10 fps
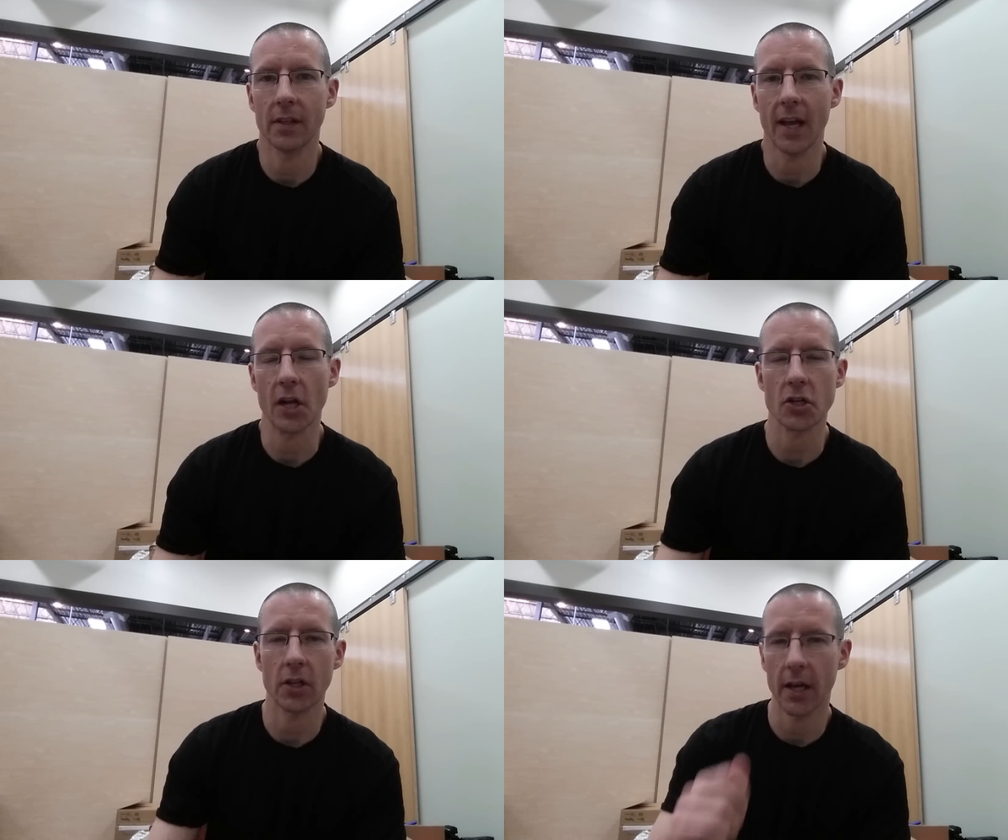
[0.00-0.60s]
the
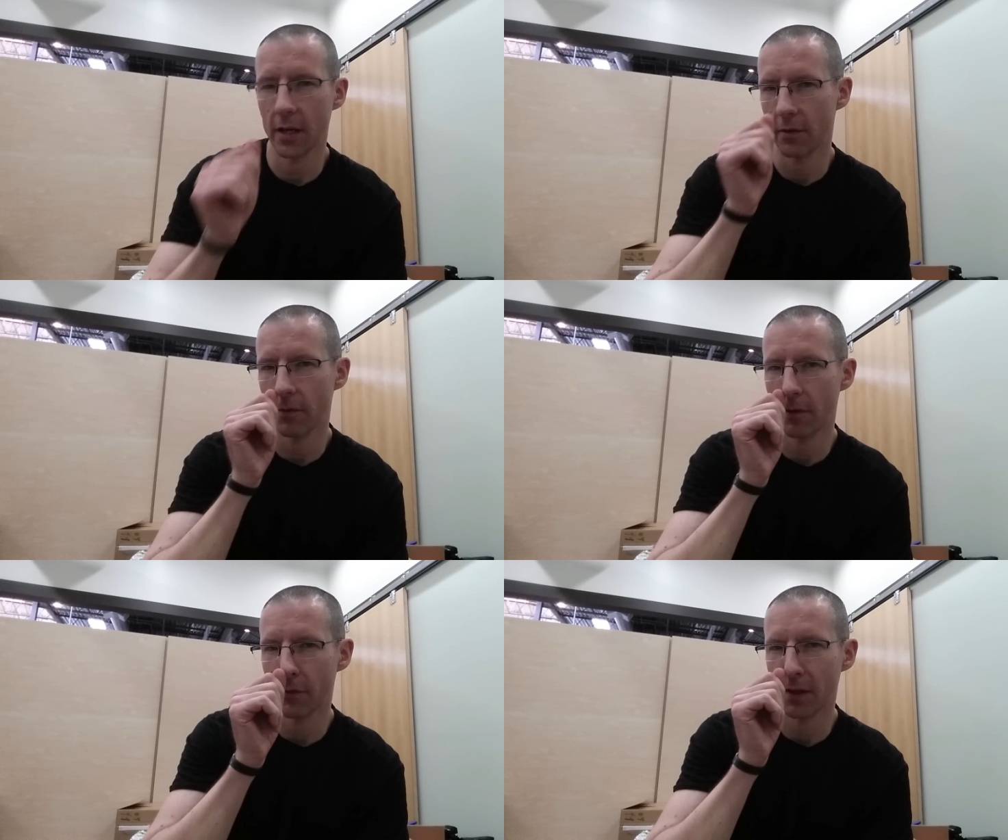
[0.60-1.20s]
echelon
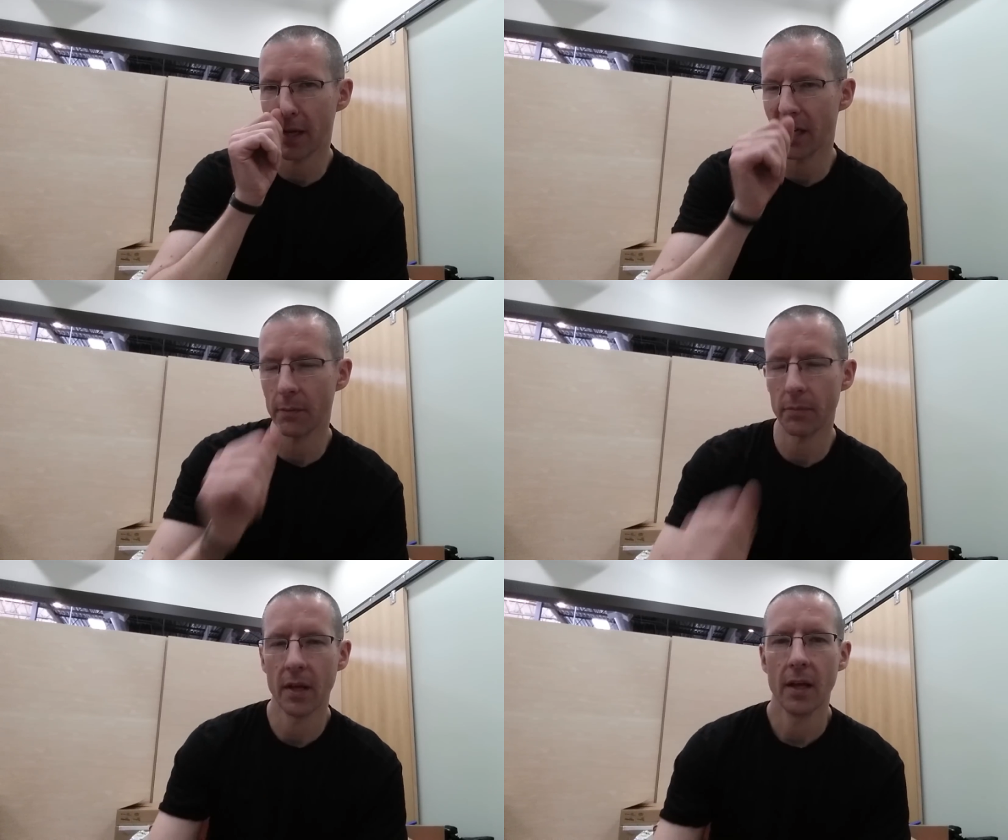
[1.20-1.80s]
of the
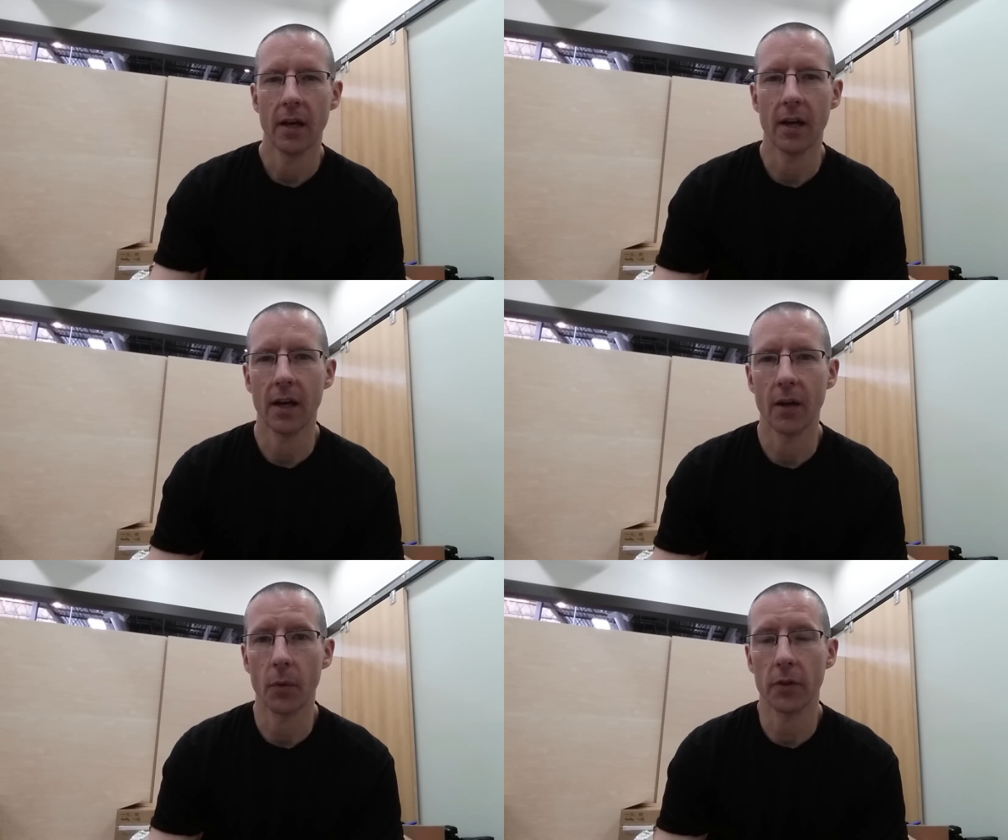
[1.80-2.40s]
lineup
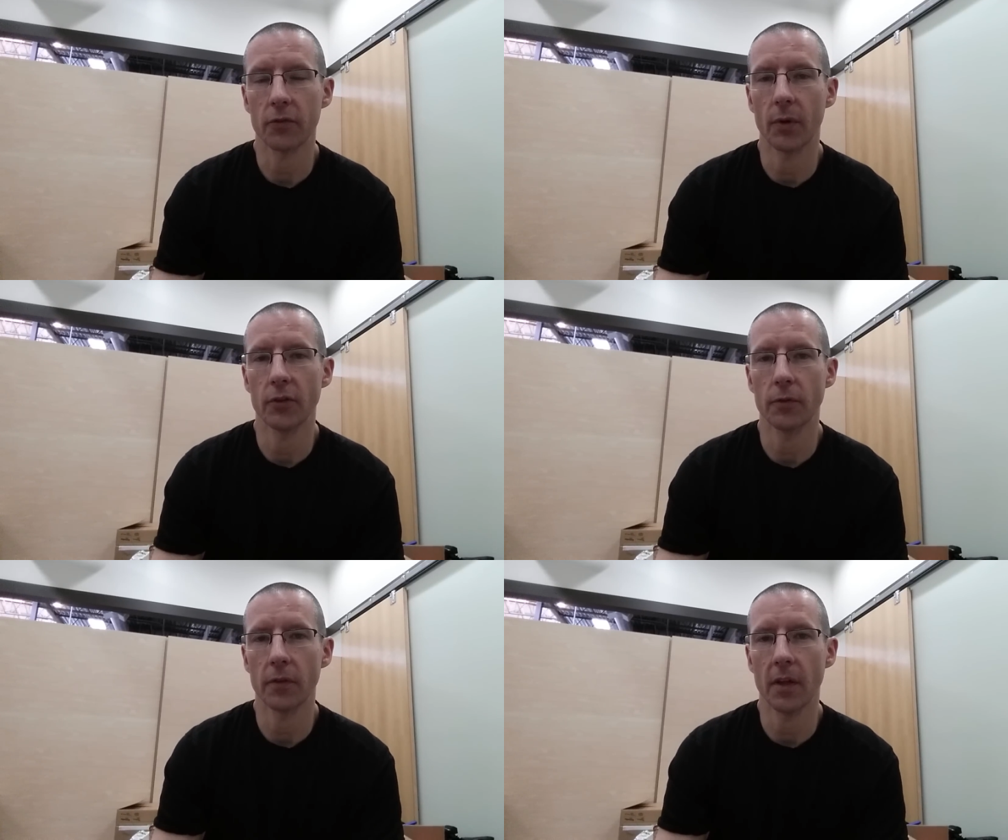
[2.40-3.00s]
and whether it's the
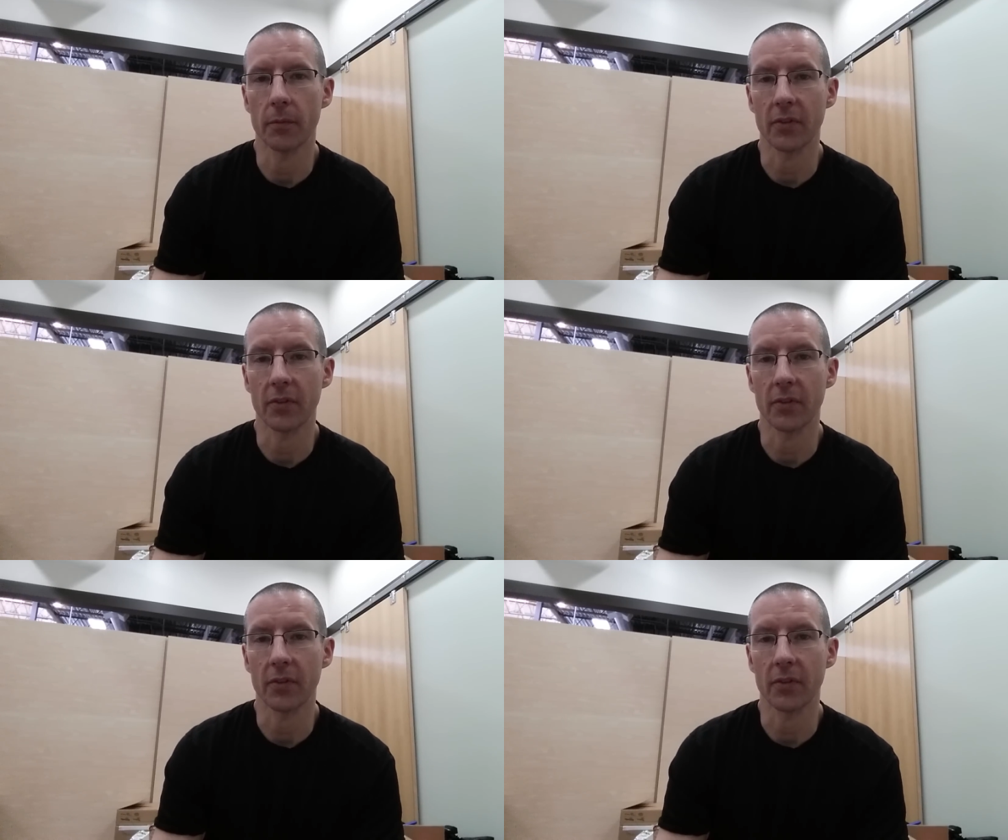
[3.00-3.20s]
right shoe for them,